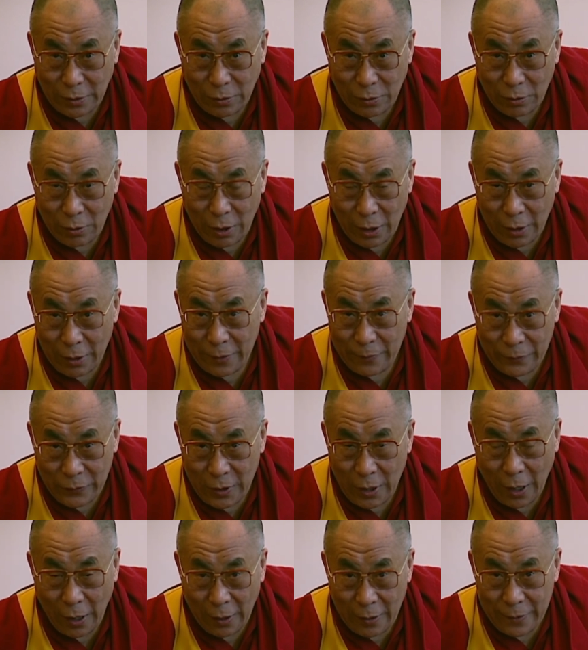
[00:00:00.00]
that I thought he
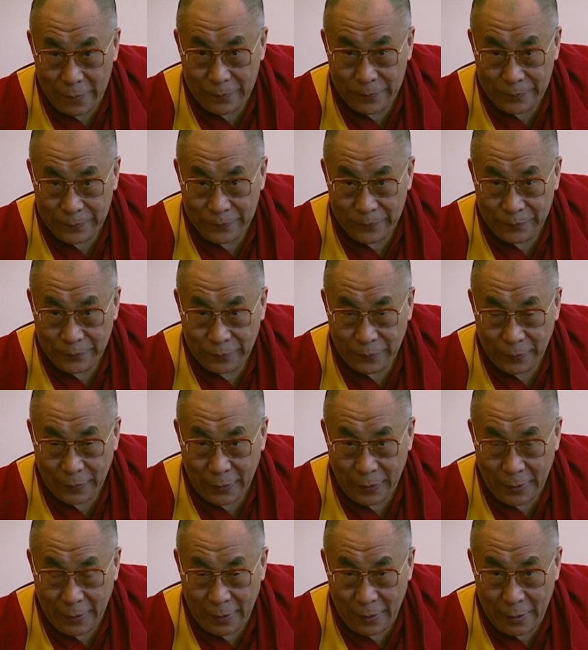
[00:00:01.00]
was going to dive into